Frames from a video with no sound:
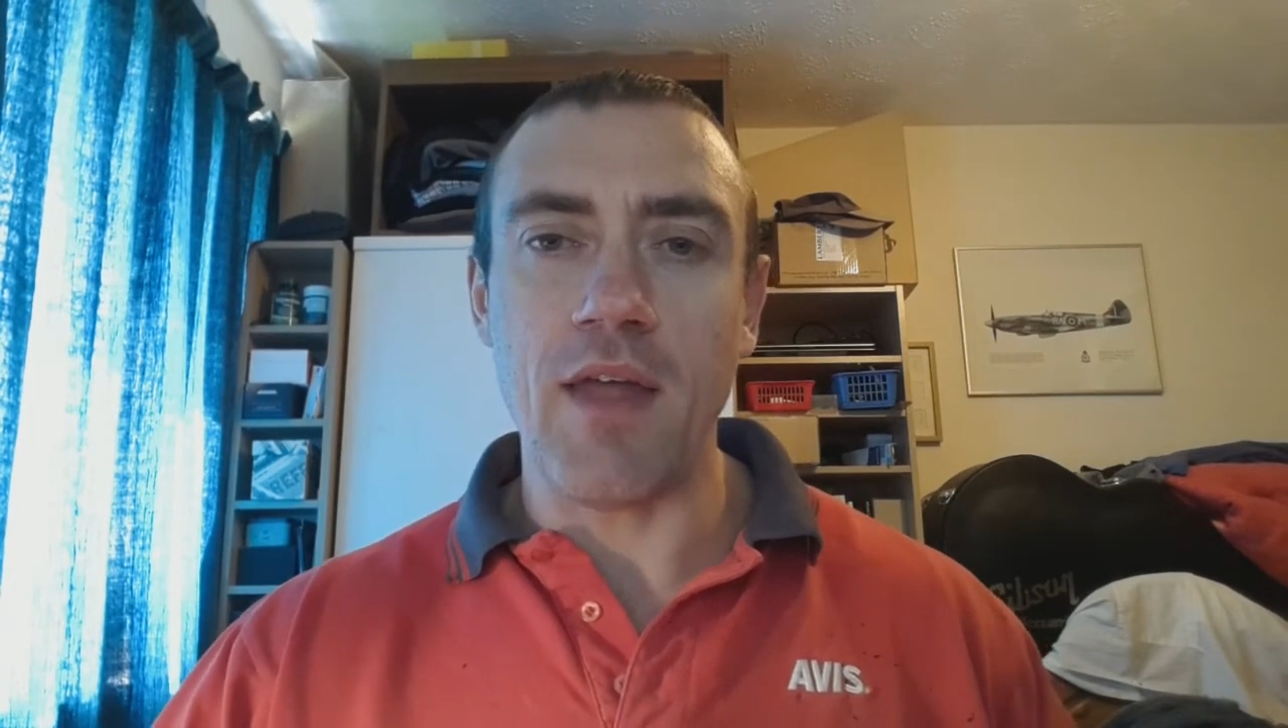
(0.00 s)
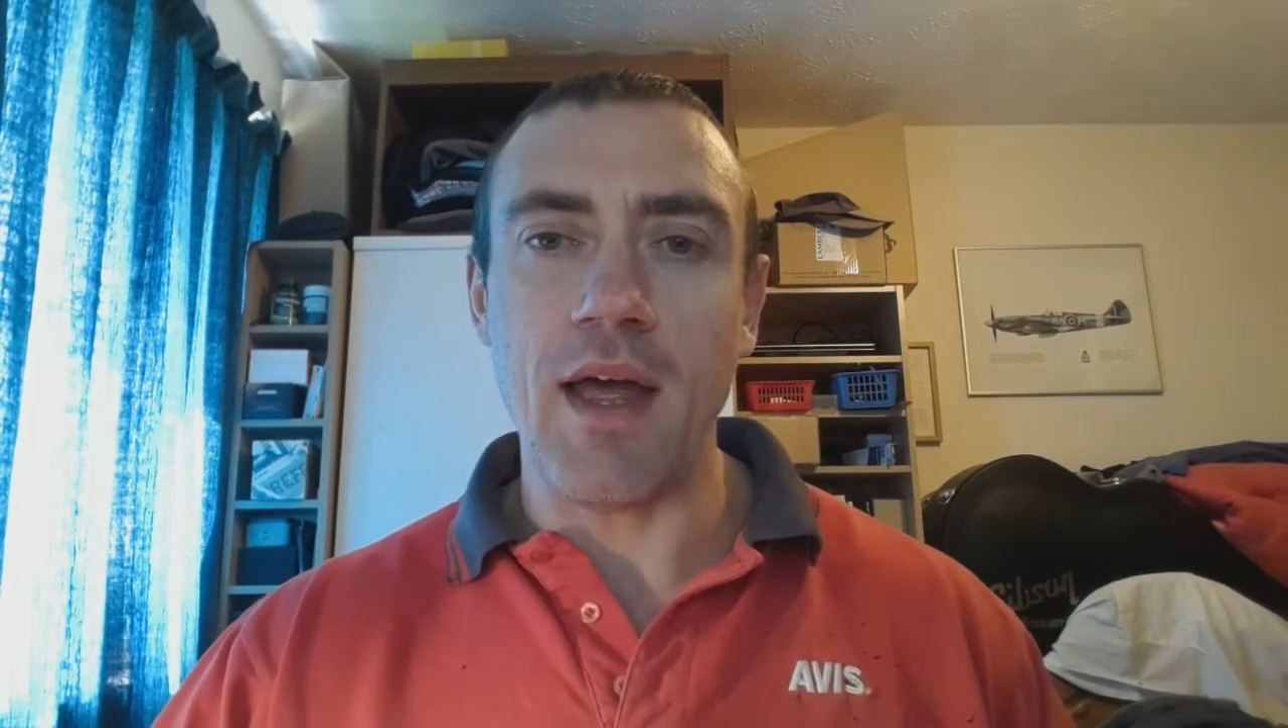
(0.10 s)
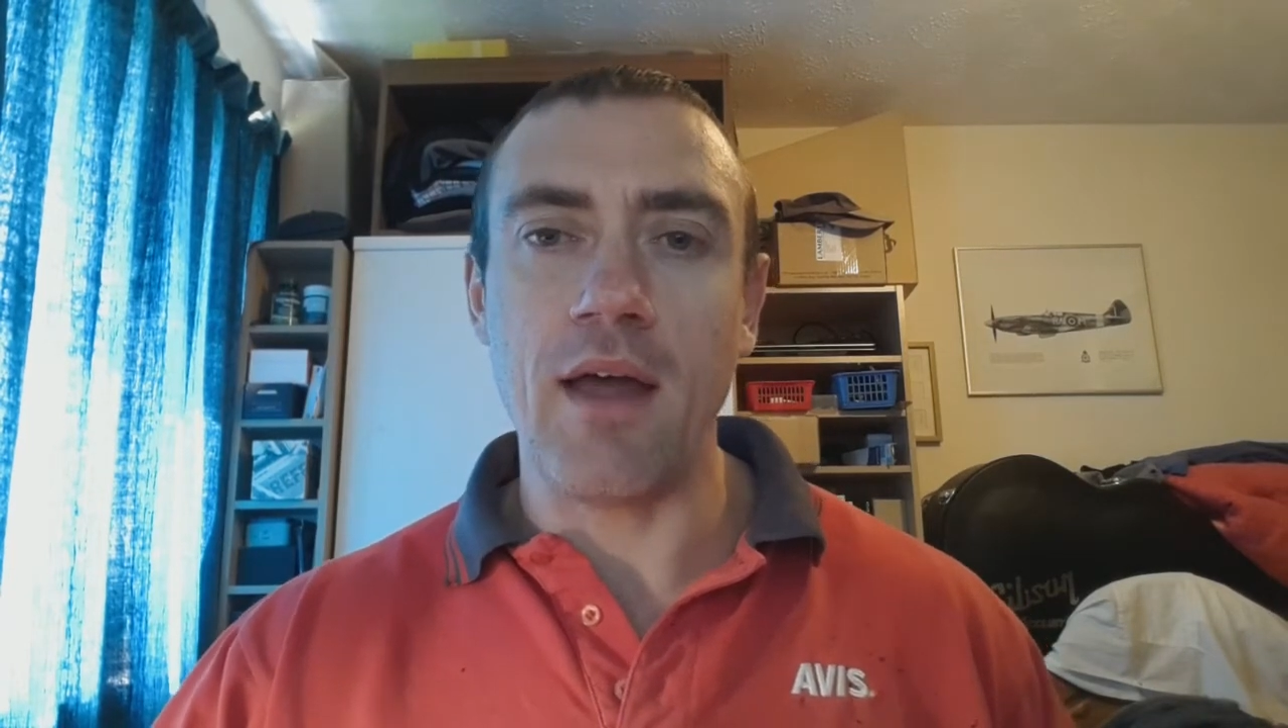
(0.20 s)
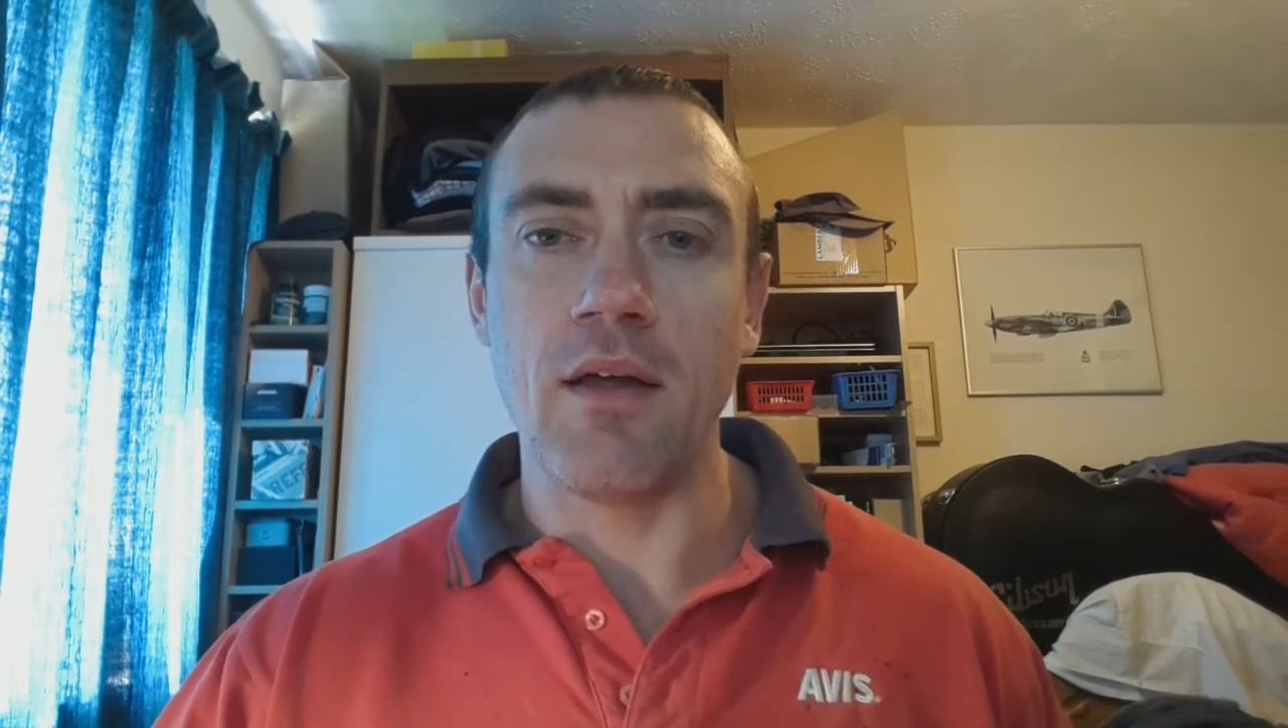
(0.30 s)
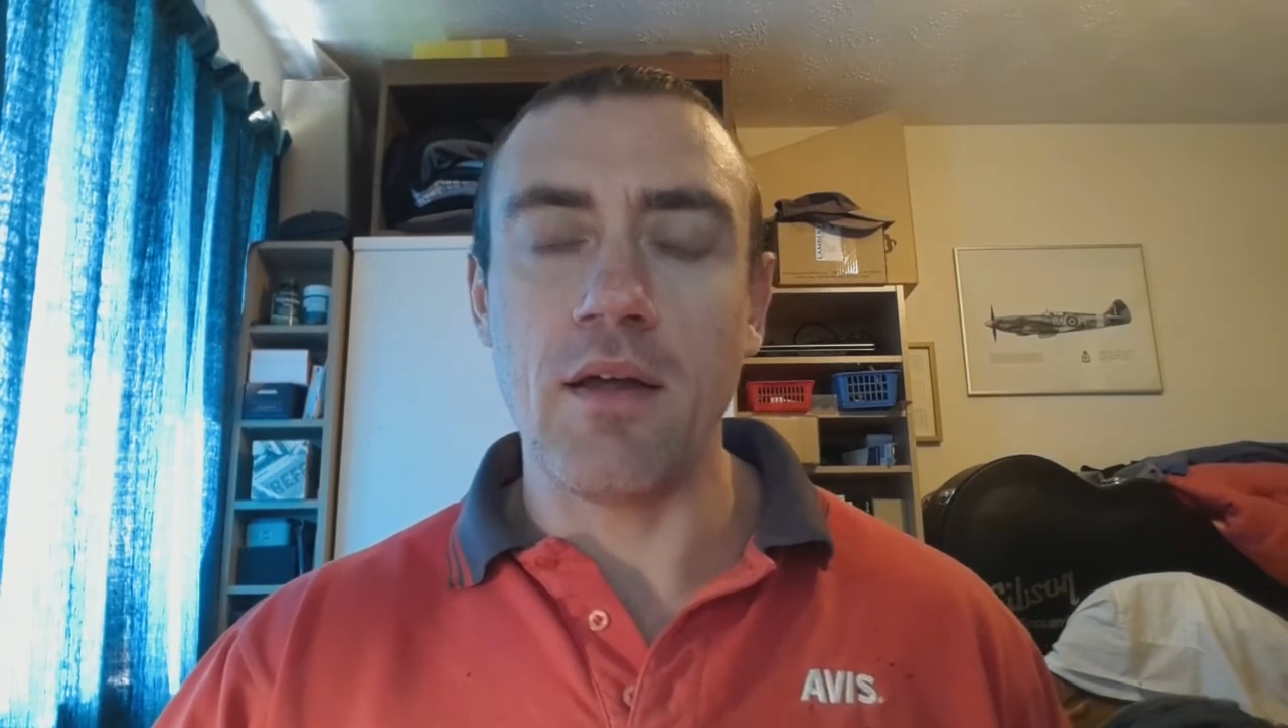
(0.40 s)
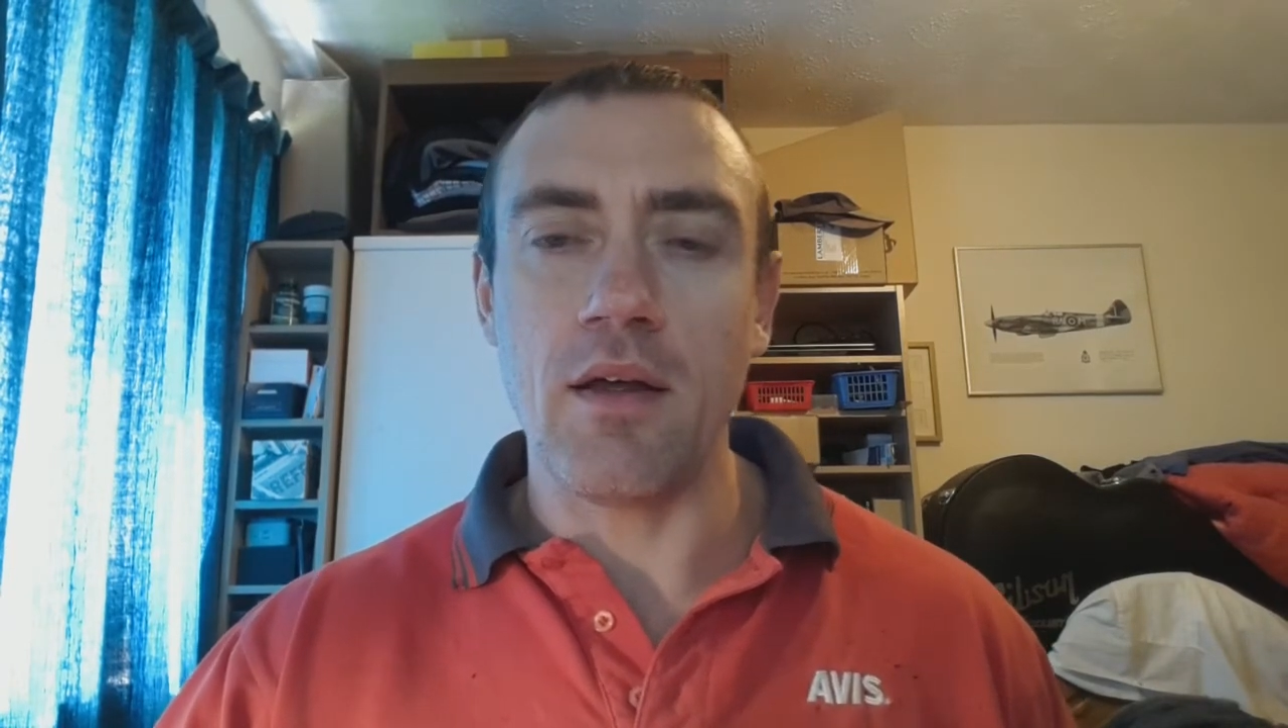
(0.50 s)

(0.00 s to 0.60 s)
their